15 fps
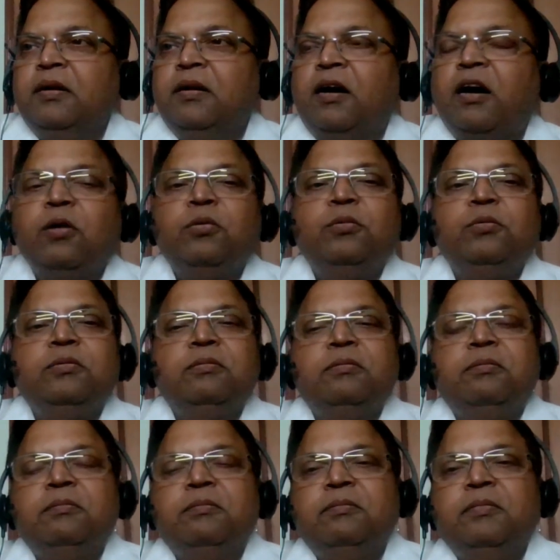how
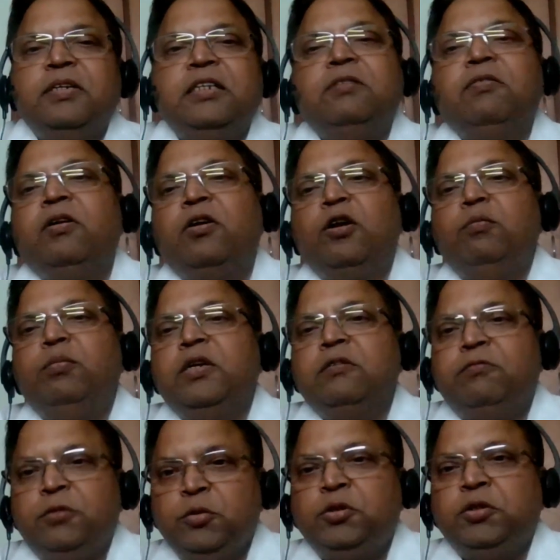it will not be a
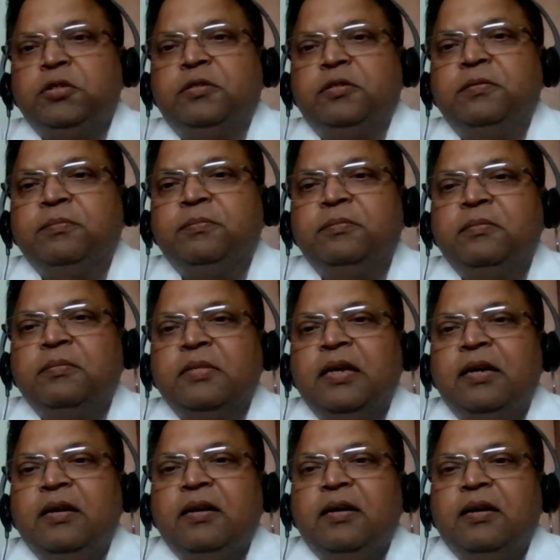future.
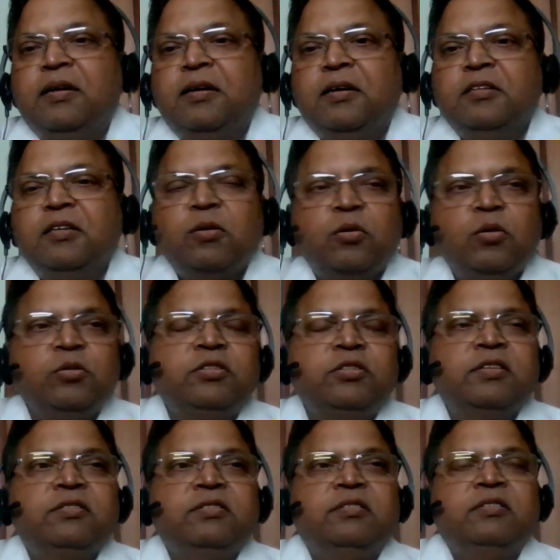The
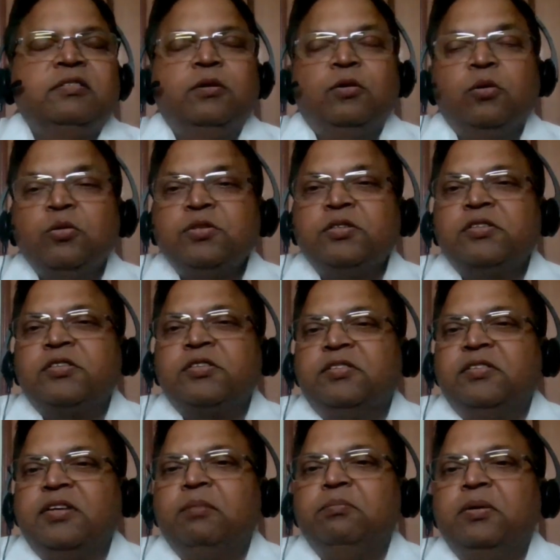closest
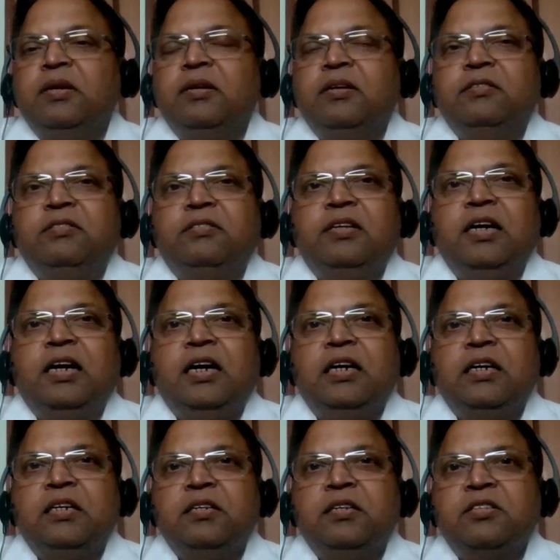example is
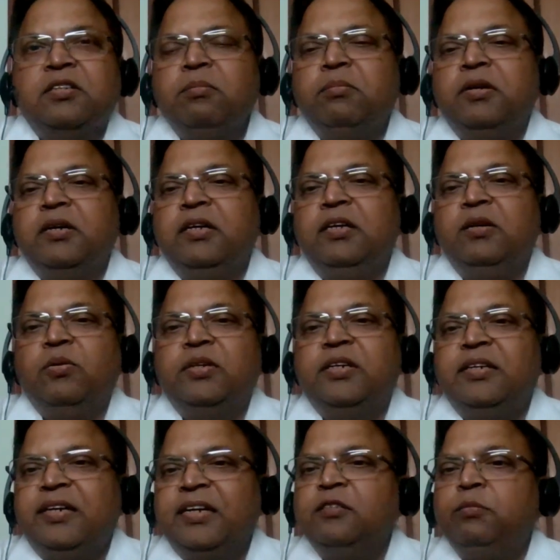that somebody on
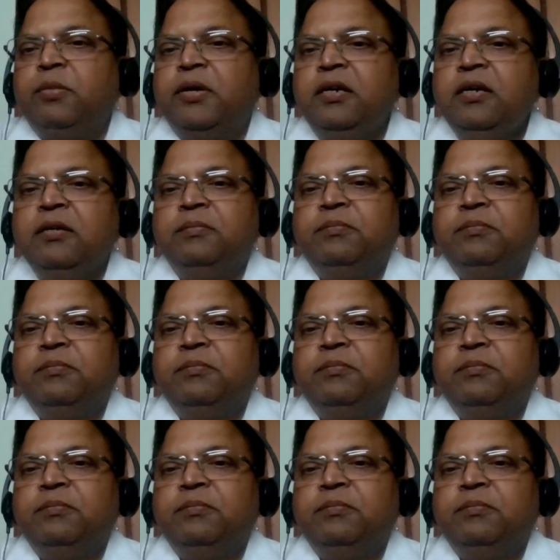a deathbed,